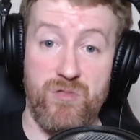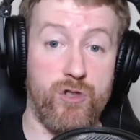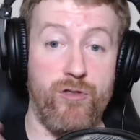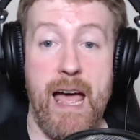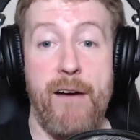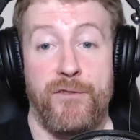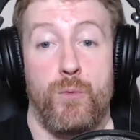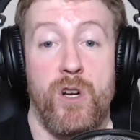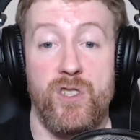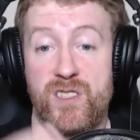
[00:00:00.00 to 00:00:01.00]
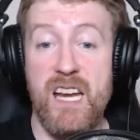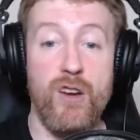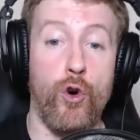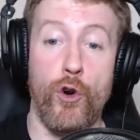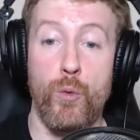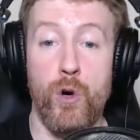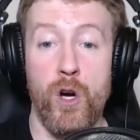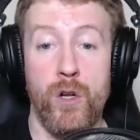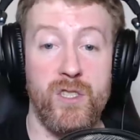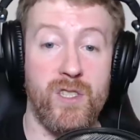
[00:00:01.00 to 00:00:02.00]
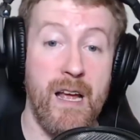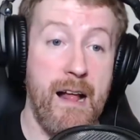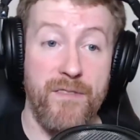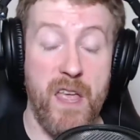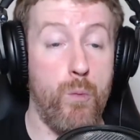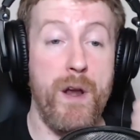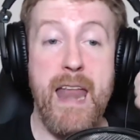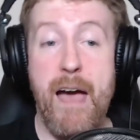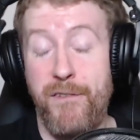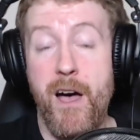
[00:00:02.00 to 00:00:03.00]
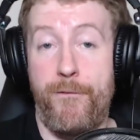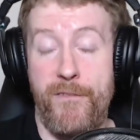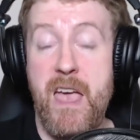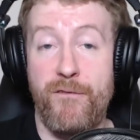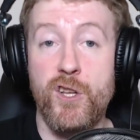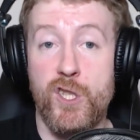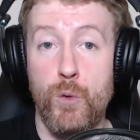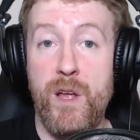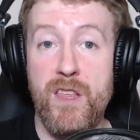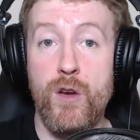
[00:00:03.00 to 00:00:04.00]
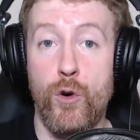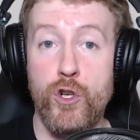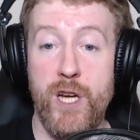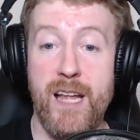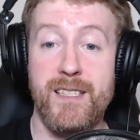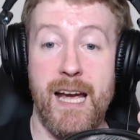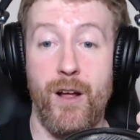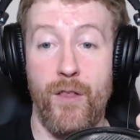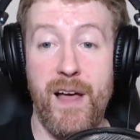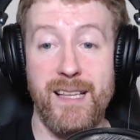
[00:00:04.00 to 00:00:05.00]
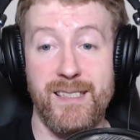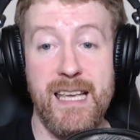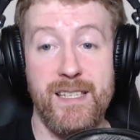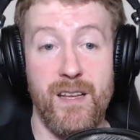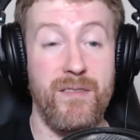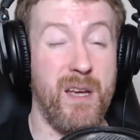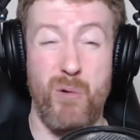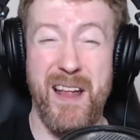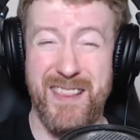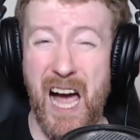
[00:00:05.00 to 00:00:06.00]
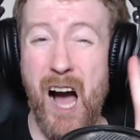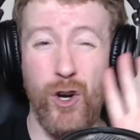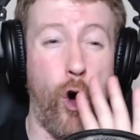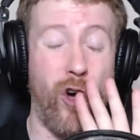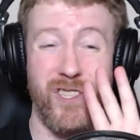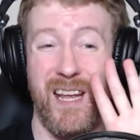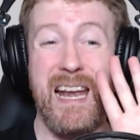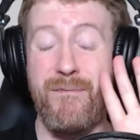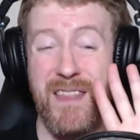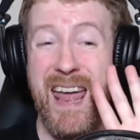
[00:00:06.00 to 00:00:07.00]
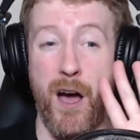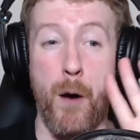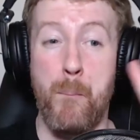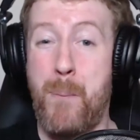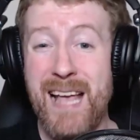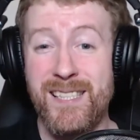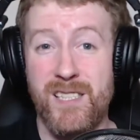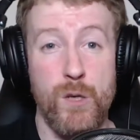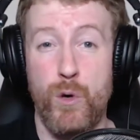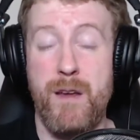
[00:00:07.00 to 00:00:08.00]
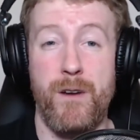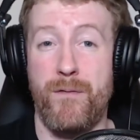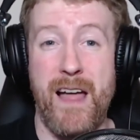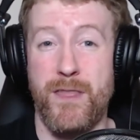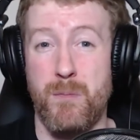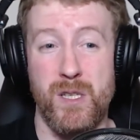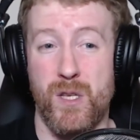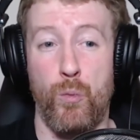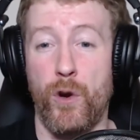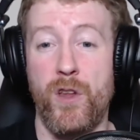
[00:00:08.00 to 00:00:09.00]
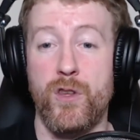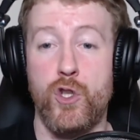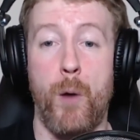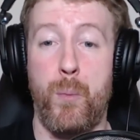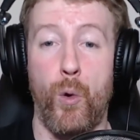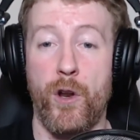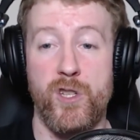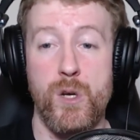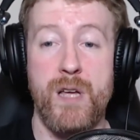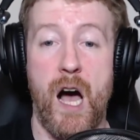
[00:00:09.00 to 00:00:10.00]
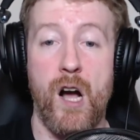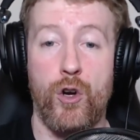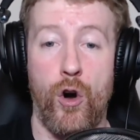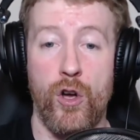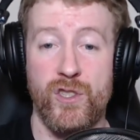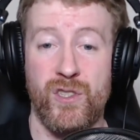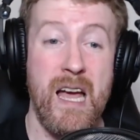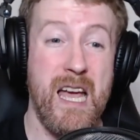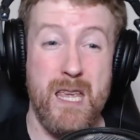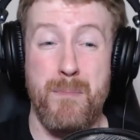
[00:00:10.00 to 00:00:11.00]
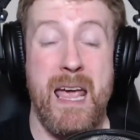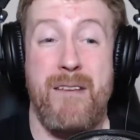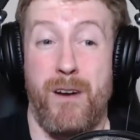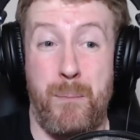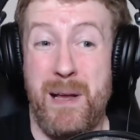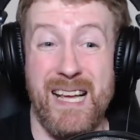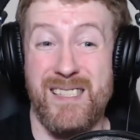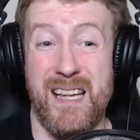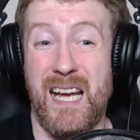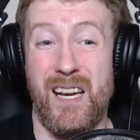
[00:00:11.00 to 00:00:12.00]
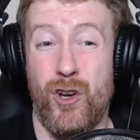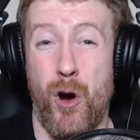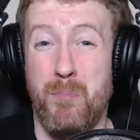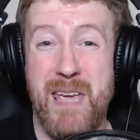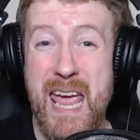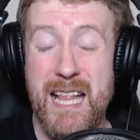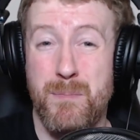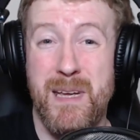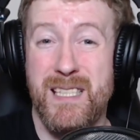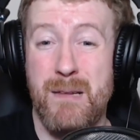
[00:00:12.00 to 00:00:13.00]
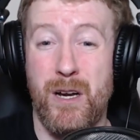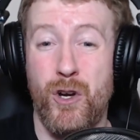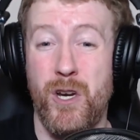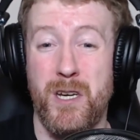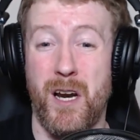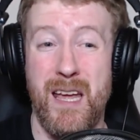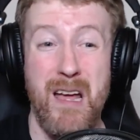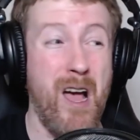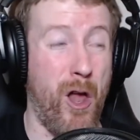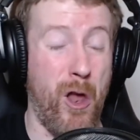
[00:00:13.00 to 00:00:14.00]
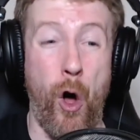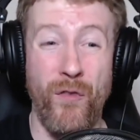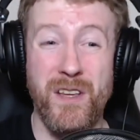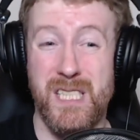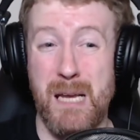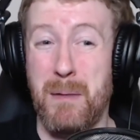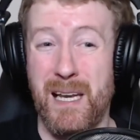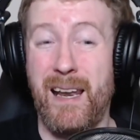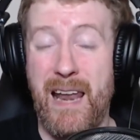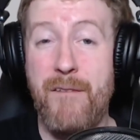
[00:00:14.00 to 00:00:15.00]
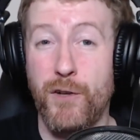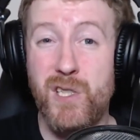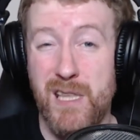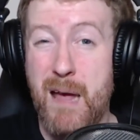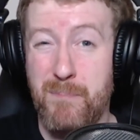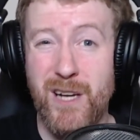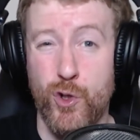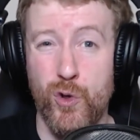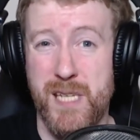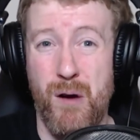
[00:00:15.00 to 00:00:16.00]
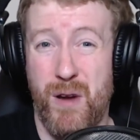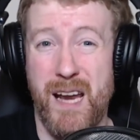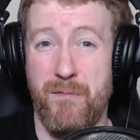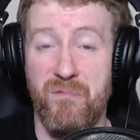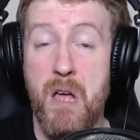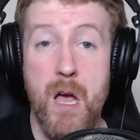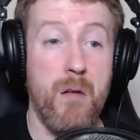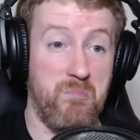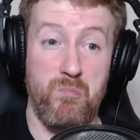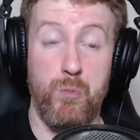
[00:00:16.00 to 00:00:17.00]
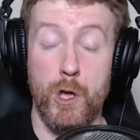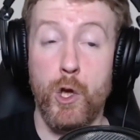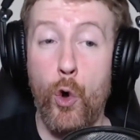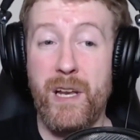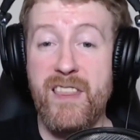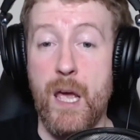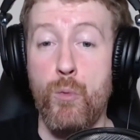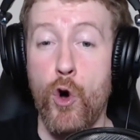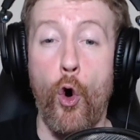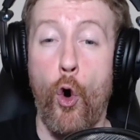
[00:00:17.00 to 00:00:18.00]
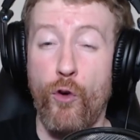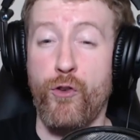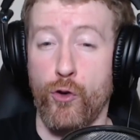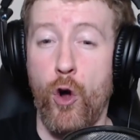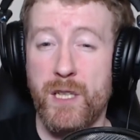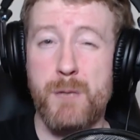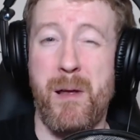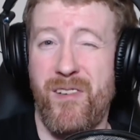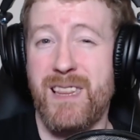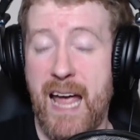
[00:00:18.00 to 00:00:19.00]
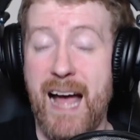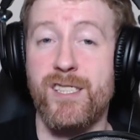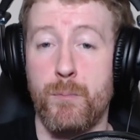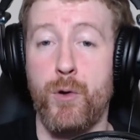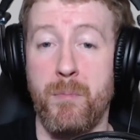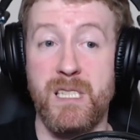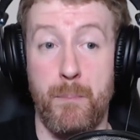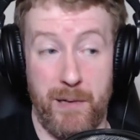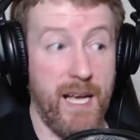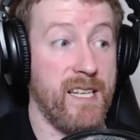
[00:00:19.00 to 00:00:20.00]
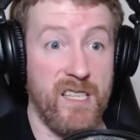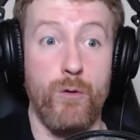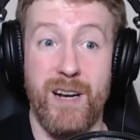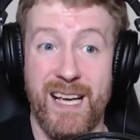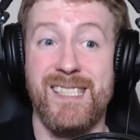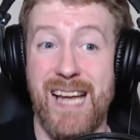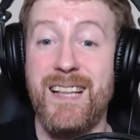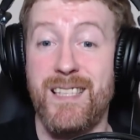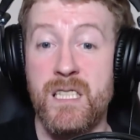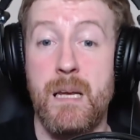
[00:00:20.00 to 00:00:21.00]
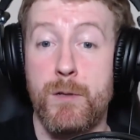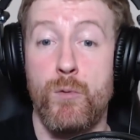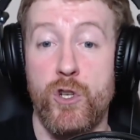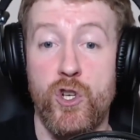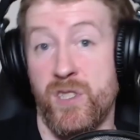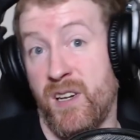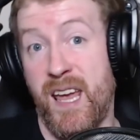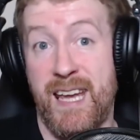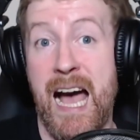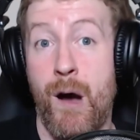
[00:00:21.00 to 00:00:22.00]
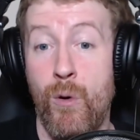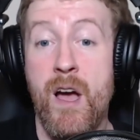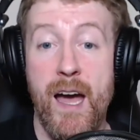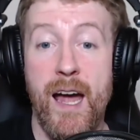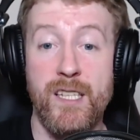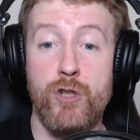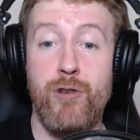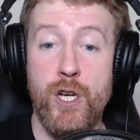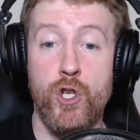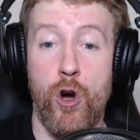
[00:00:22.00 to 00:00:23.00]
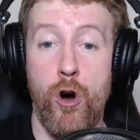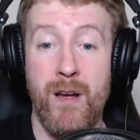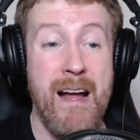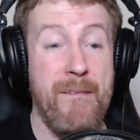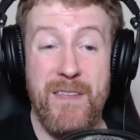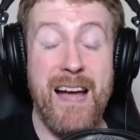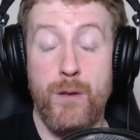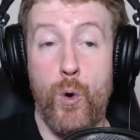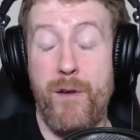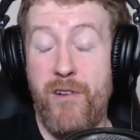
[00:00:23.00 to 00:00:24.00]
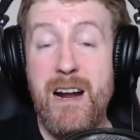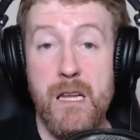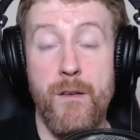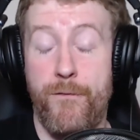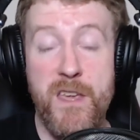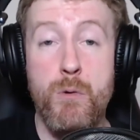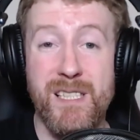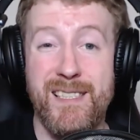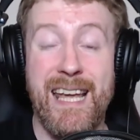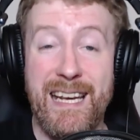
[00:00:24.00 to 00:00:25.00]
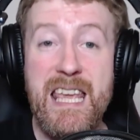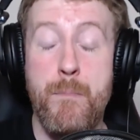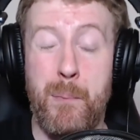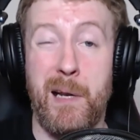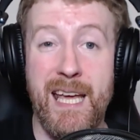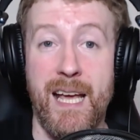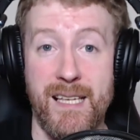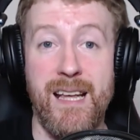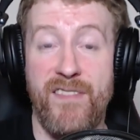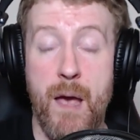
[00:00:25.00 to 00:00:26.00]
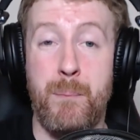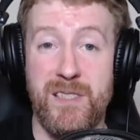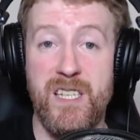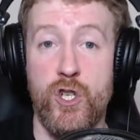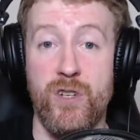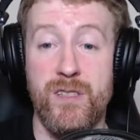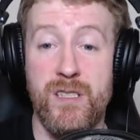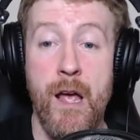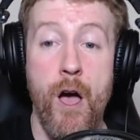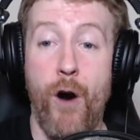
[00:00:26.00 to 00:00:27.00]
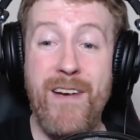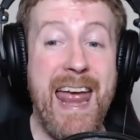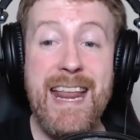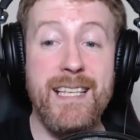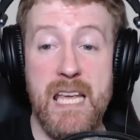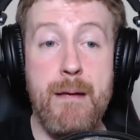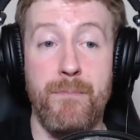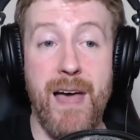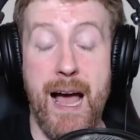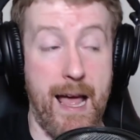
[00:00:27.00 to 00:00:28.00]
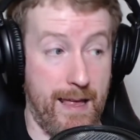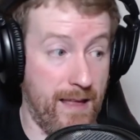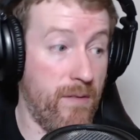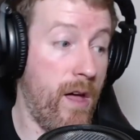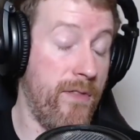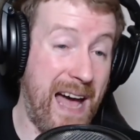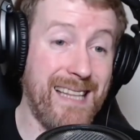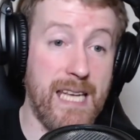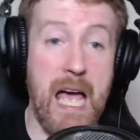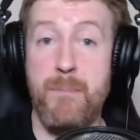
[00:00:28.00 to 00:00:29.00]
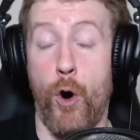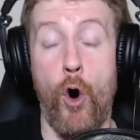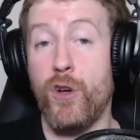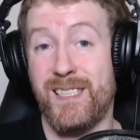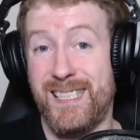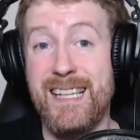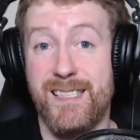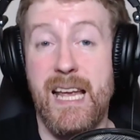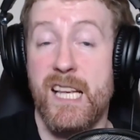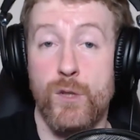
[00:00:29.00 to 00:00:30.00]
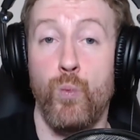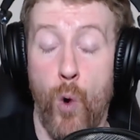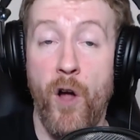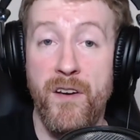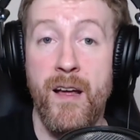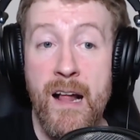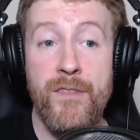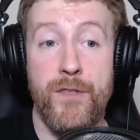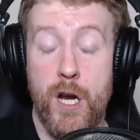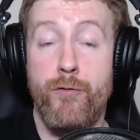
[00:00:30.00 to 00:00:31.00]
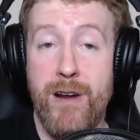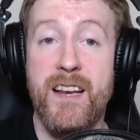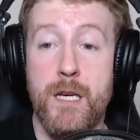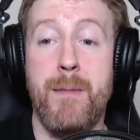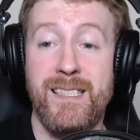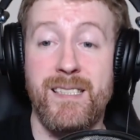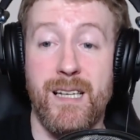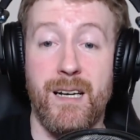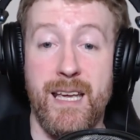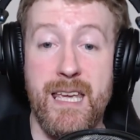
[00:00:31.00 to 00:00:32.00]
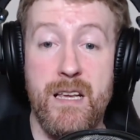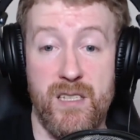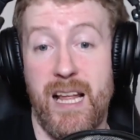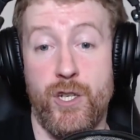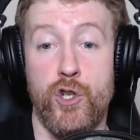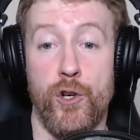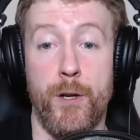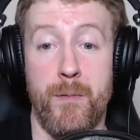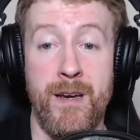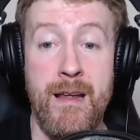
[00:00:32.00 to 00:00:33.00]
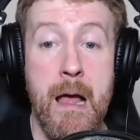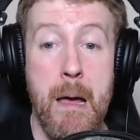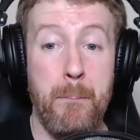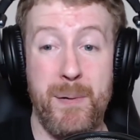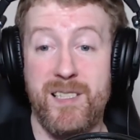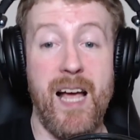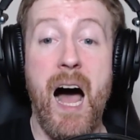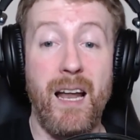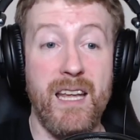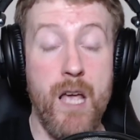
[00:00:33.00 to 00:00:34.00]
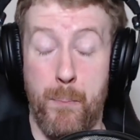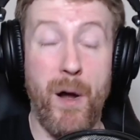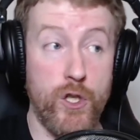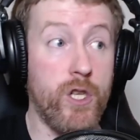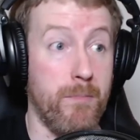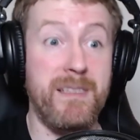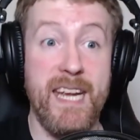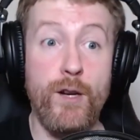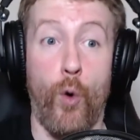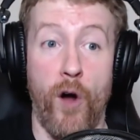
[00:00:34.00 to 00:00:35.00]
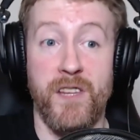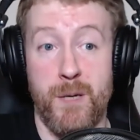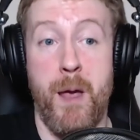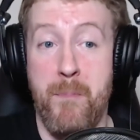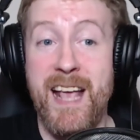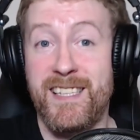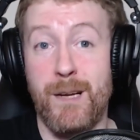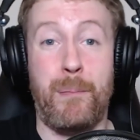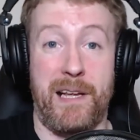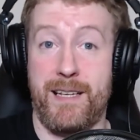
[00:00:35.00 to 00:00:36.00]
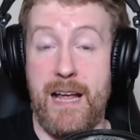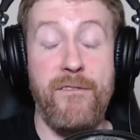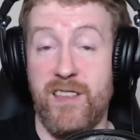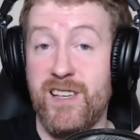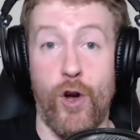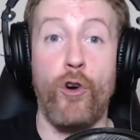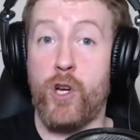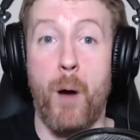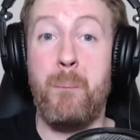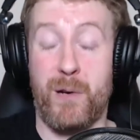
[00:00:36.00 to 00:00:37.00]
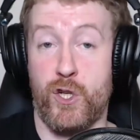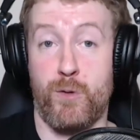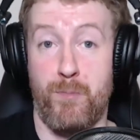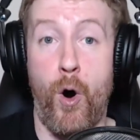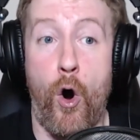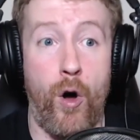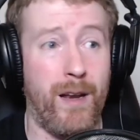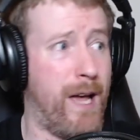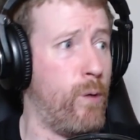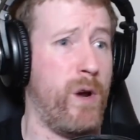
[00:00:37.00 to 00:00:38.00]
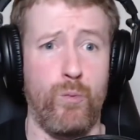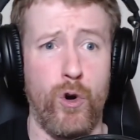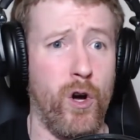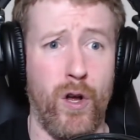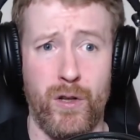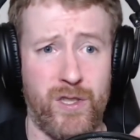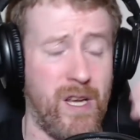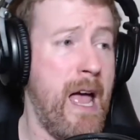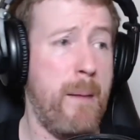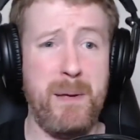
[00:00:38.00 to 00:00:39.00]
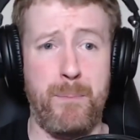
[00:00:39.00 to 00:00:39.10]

Straight afterwards, didn't go to Worlds. They were never a favourite to win the OGN title that season. They were a dark horse, and even then, at best, you wouldn't even have had them as one of the top one or two dark horse. You might even have picked SK Telecom K to be a team that could have done it on a similar level to them. That shows how kind of lowly they were overall, despite the fact they had some promising players and they were an exciting team to watch because of Kakao and his trash talk. They had, quite frankly, the fewest elite players at their positions of any team that at that time or since has won the Korean domestic league slash tournament. Bizarrely, a bunch of them did go on to be amazing players after this or accomplish more, like win Worlds, be